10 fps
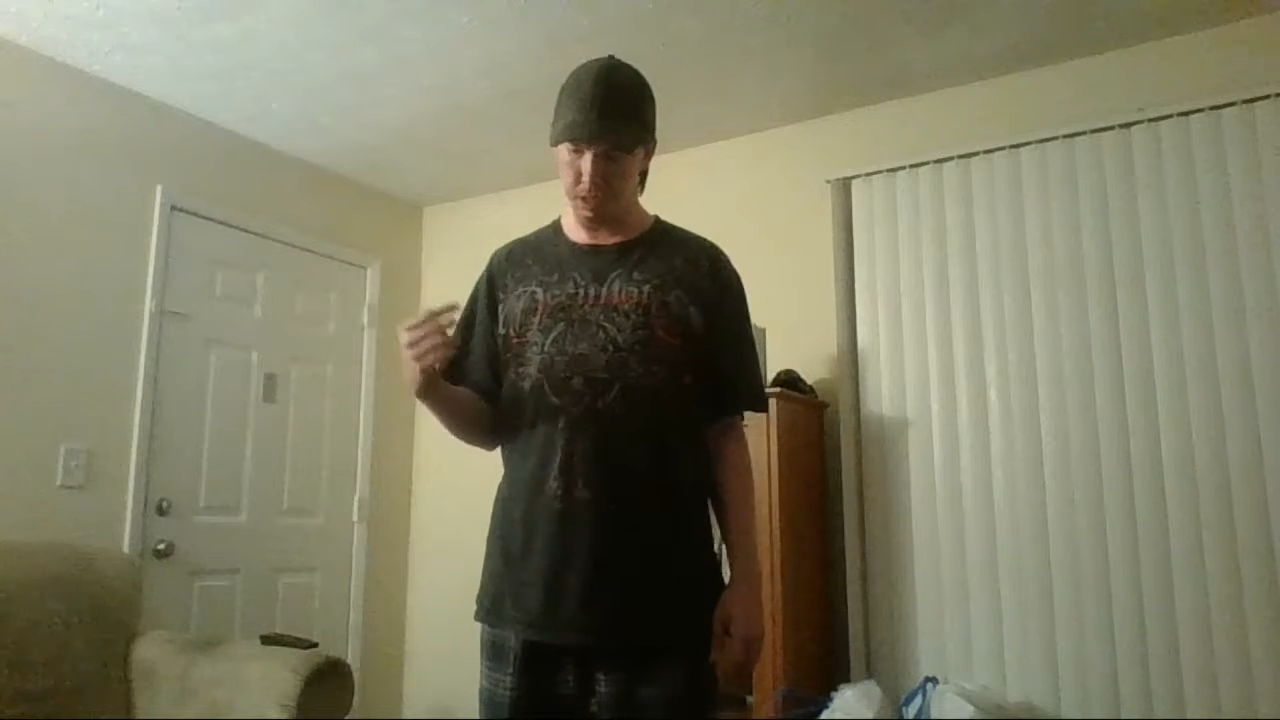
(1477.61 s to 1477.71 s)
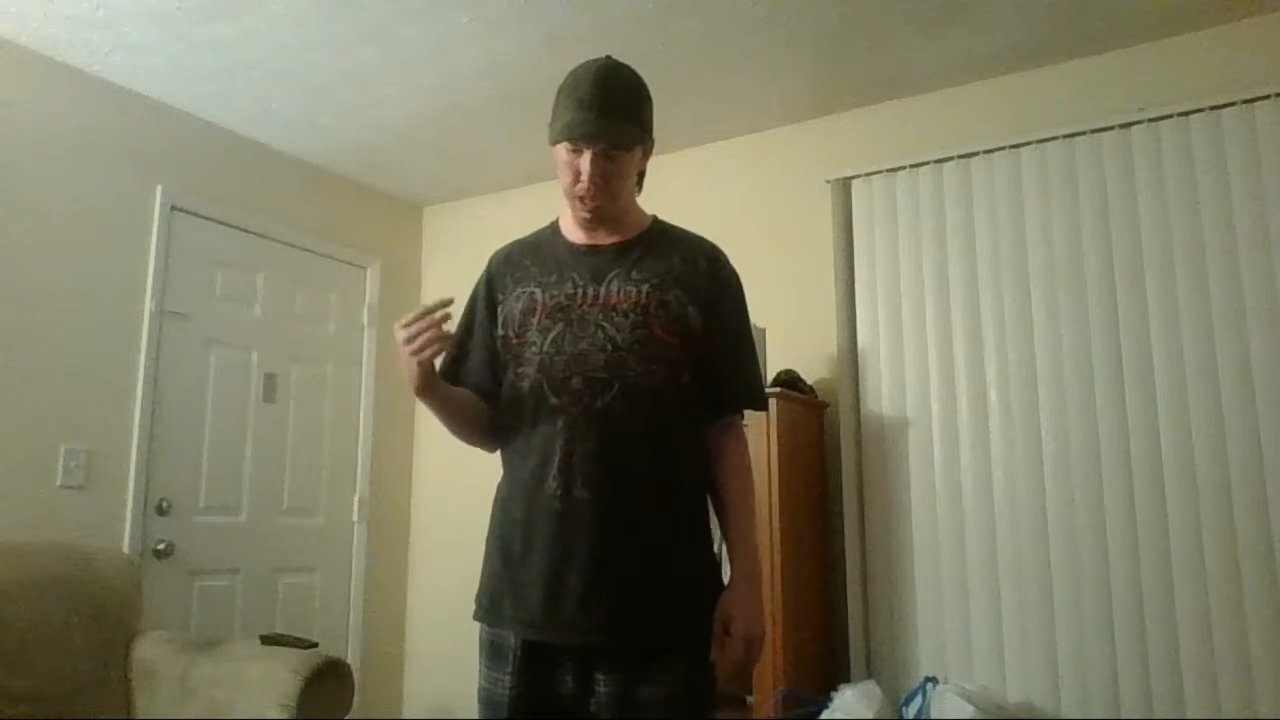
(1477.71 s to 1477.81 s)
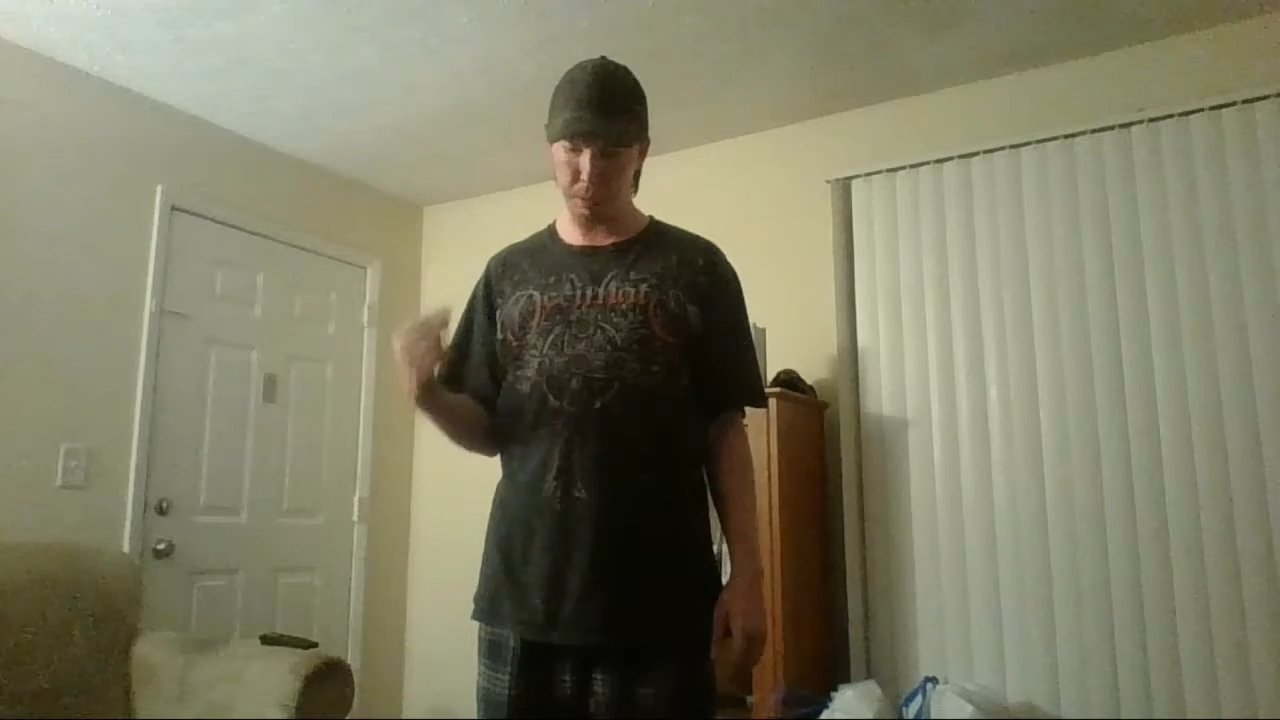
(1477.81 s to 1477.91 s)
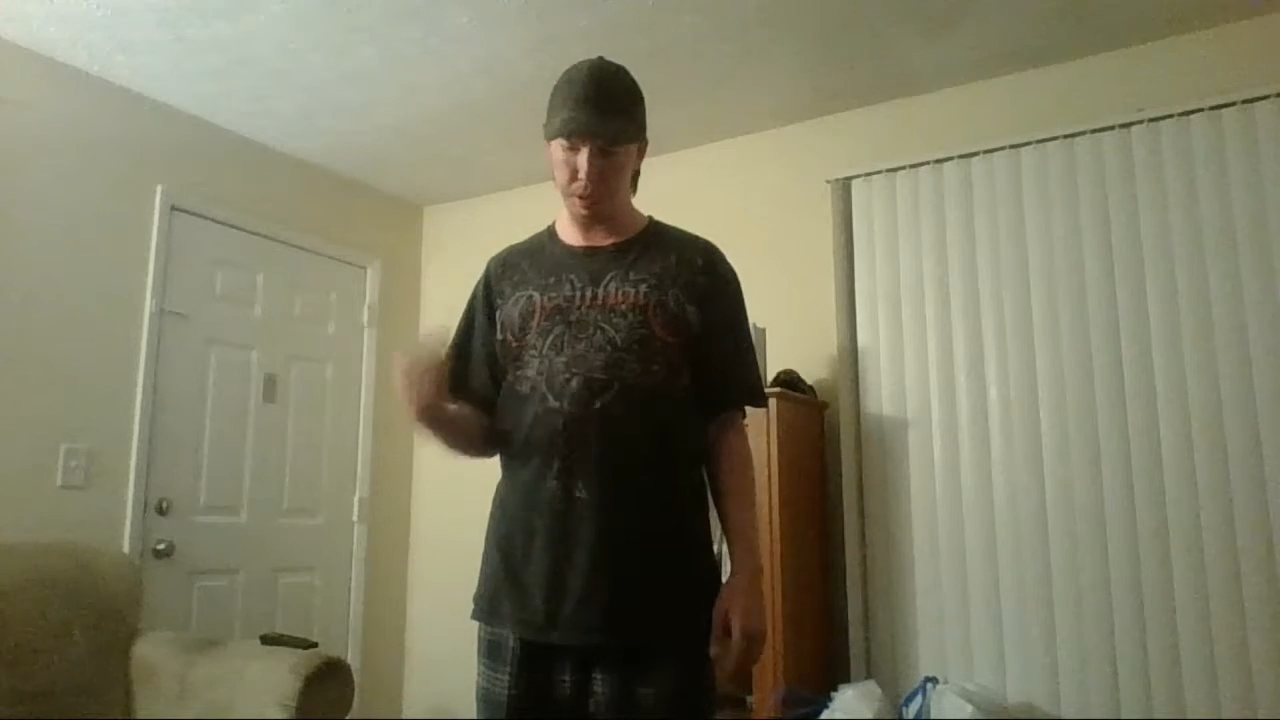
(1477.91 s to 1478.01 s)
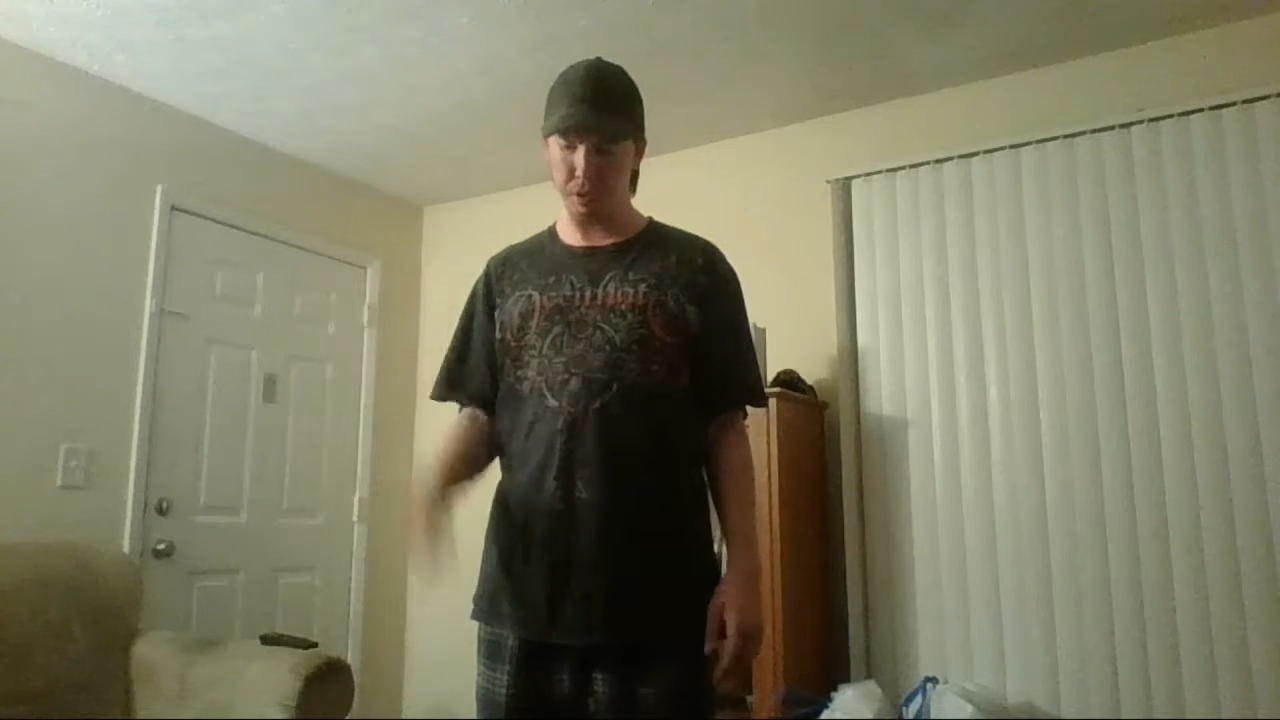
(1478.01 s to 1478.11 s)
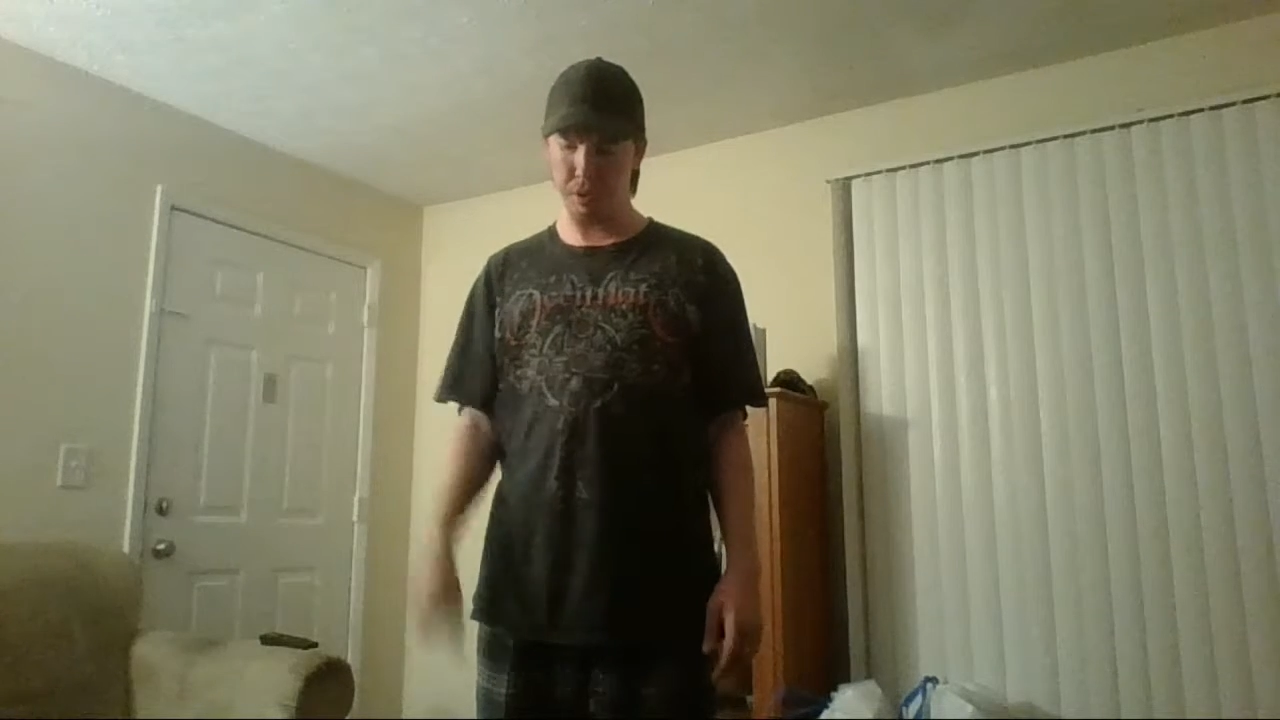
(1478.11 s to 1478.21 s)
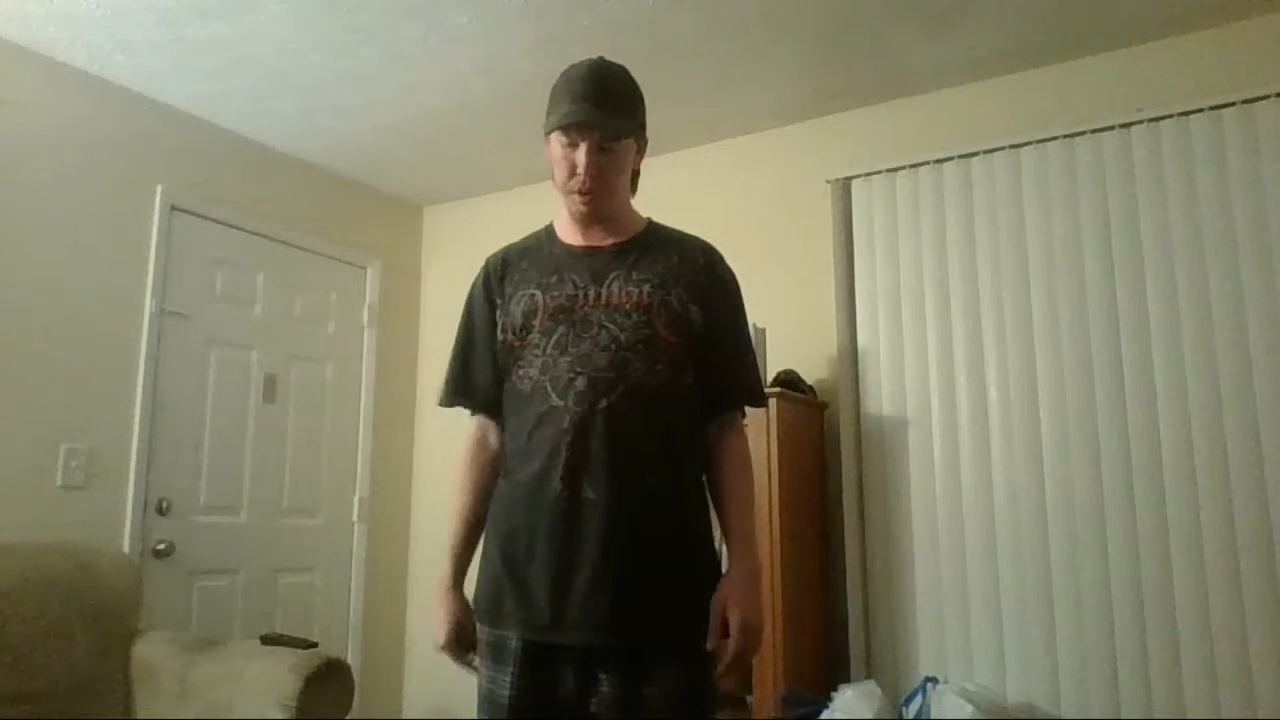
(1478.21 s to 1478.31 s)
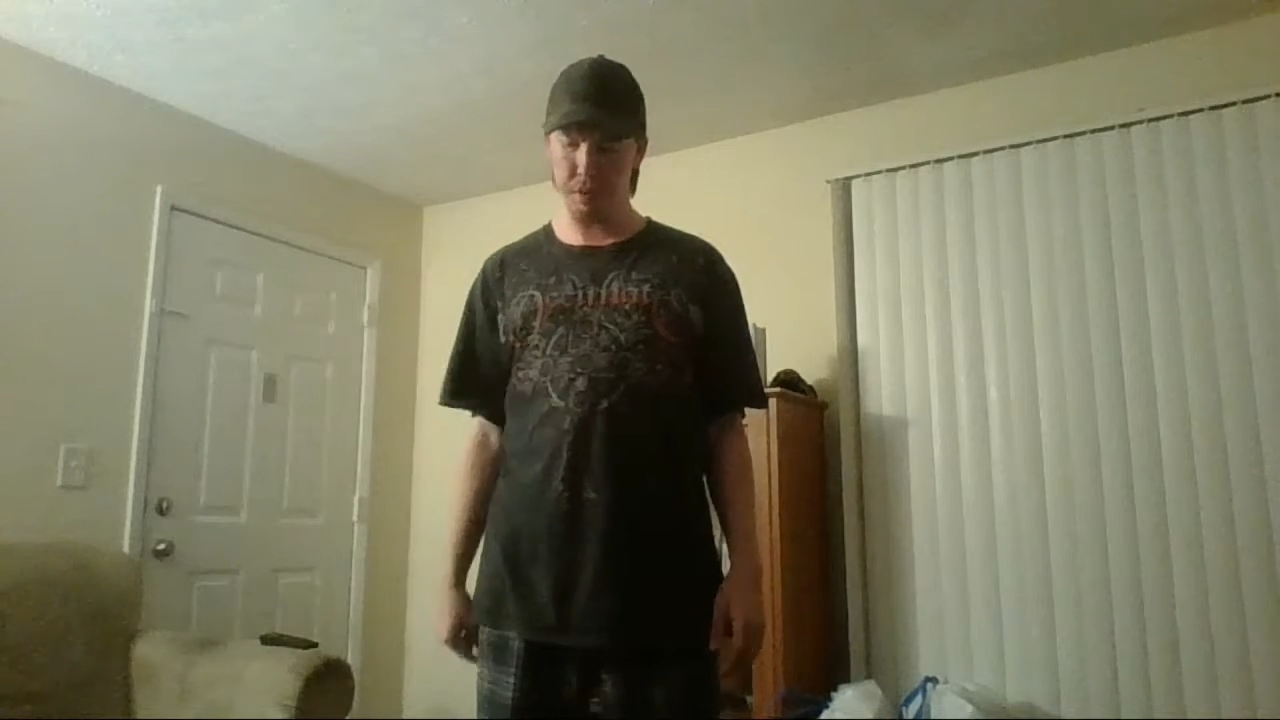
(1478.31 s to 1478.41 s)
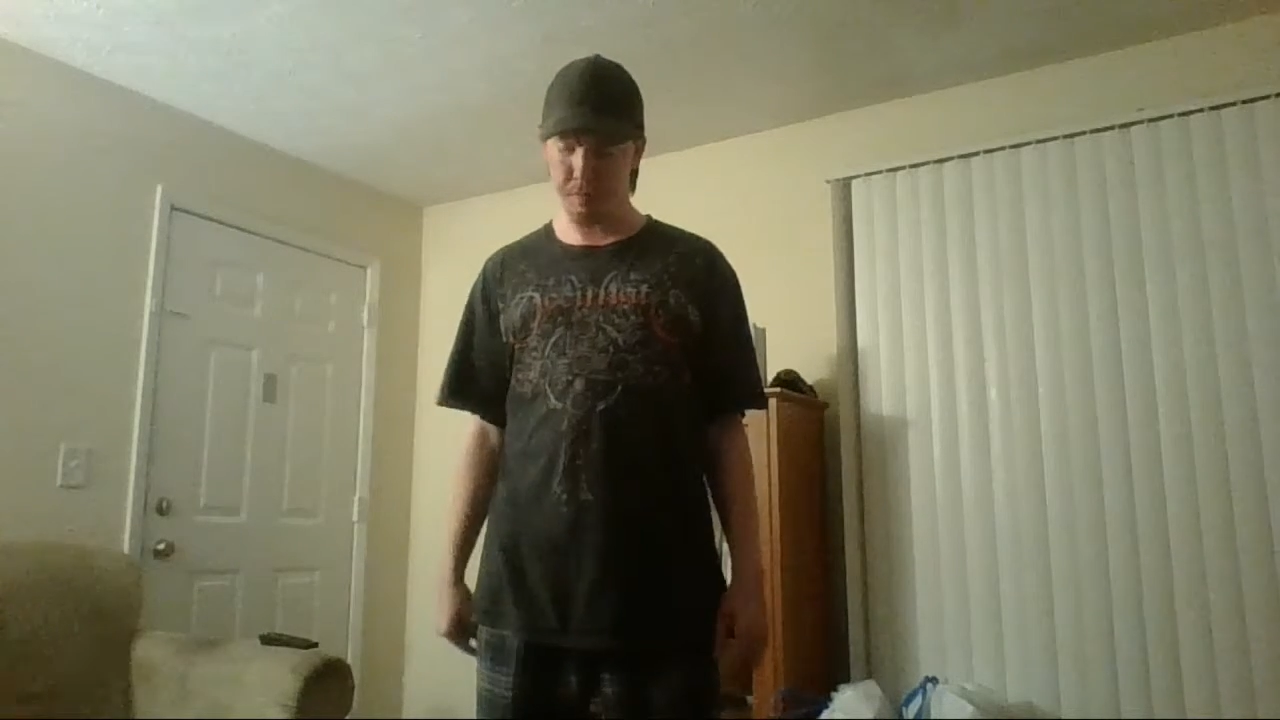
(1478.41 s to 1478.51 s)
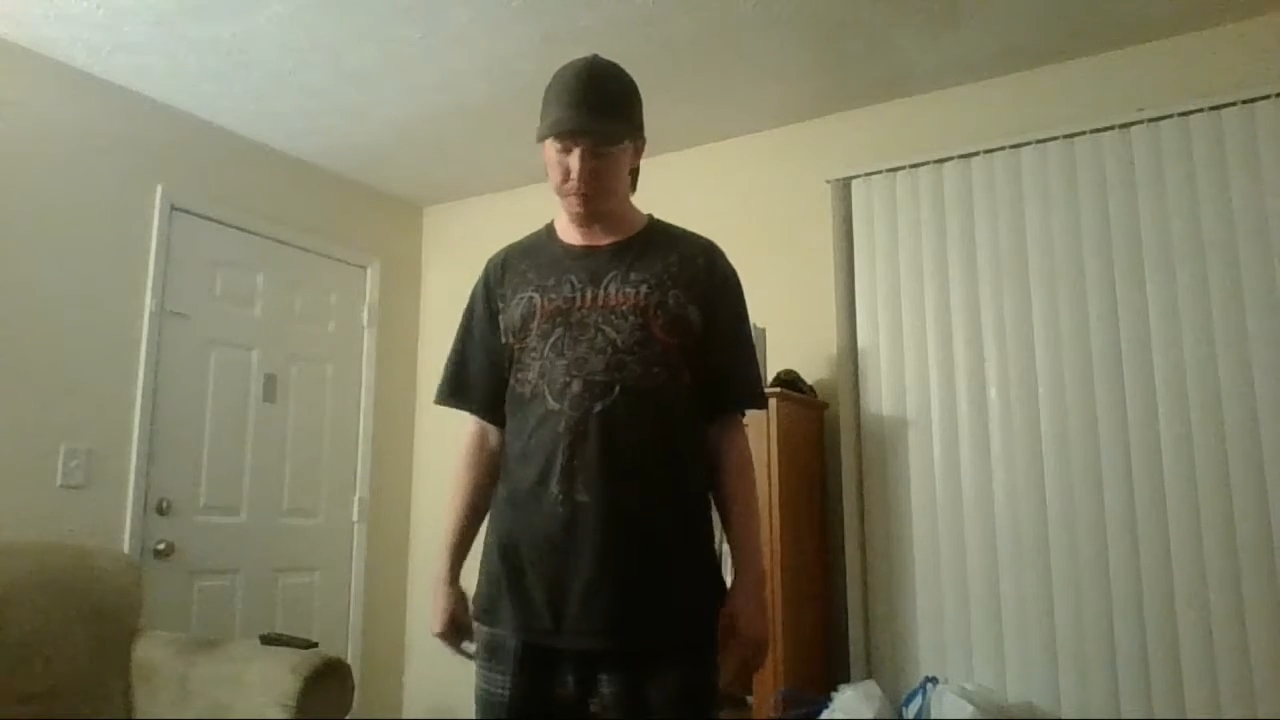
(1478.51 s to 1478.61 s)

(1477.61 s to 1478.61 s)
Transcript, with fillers: I'll use it.